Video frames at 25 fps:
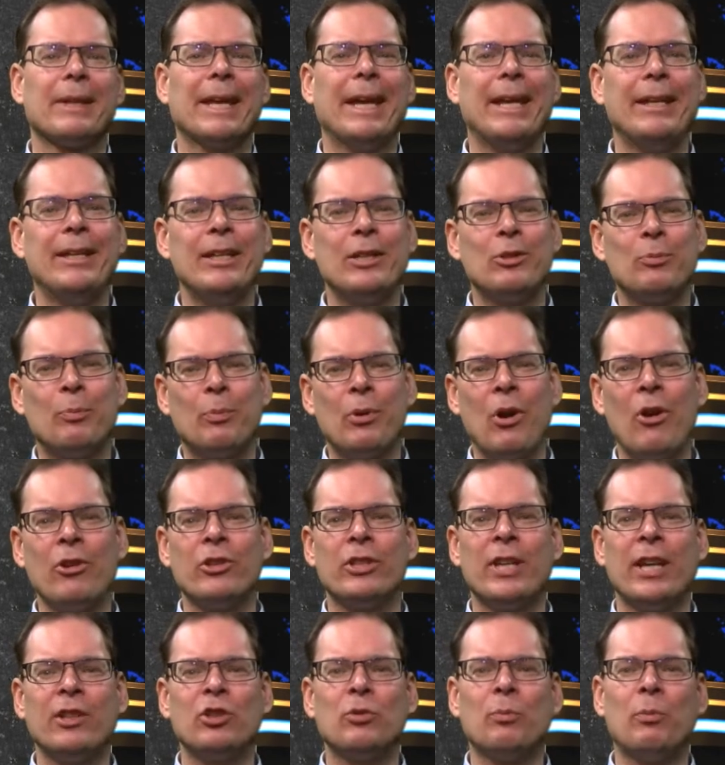In this
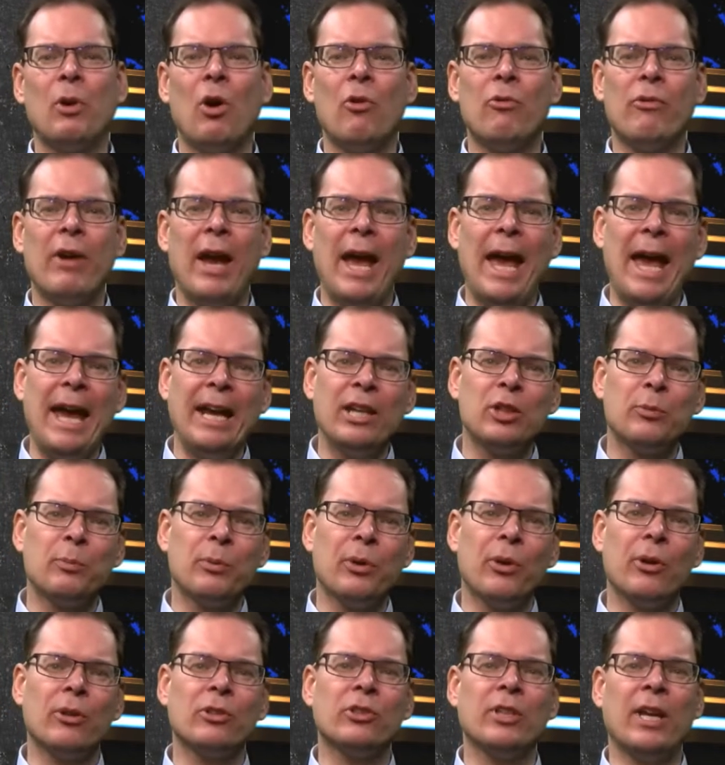process, both
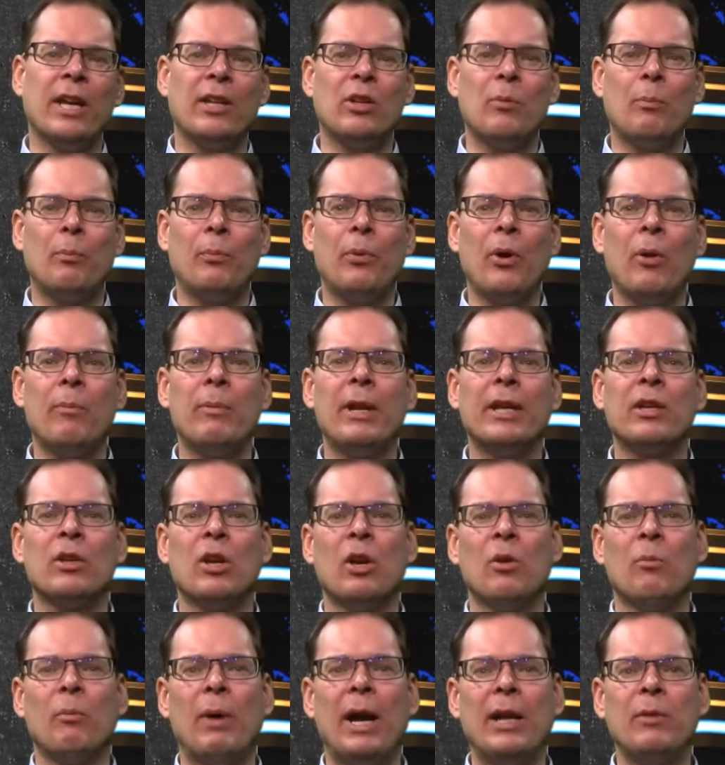experts and the public
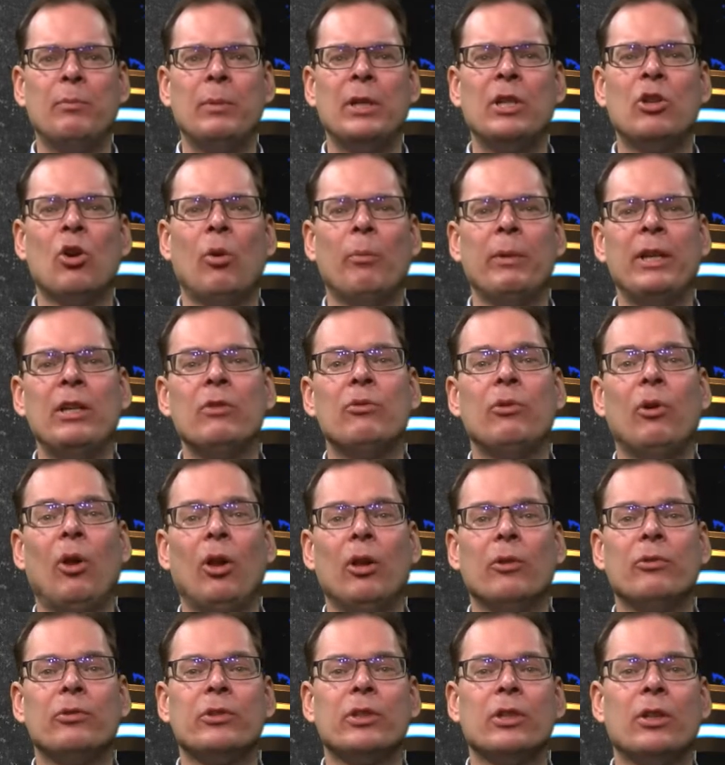might become
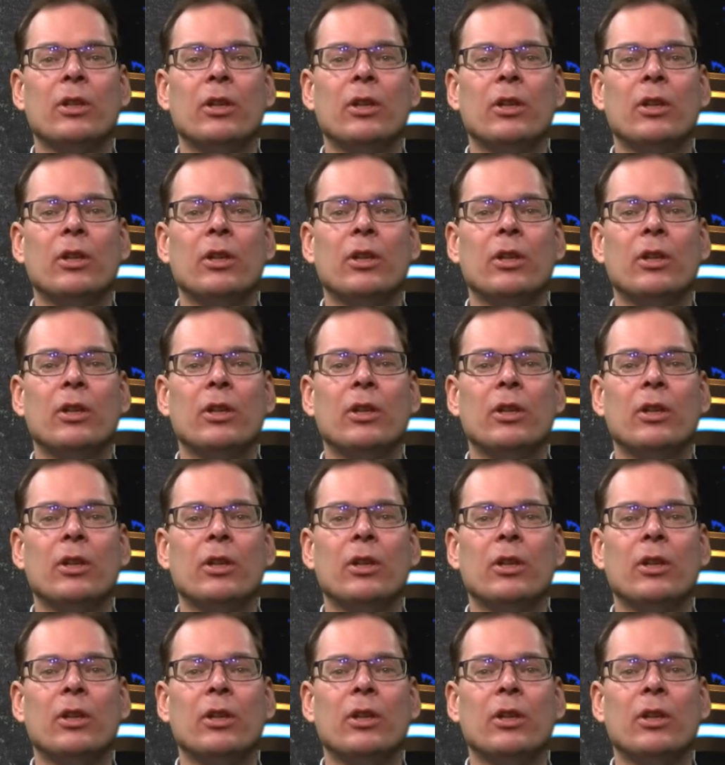involved.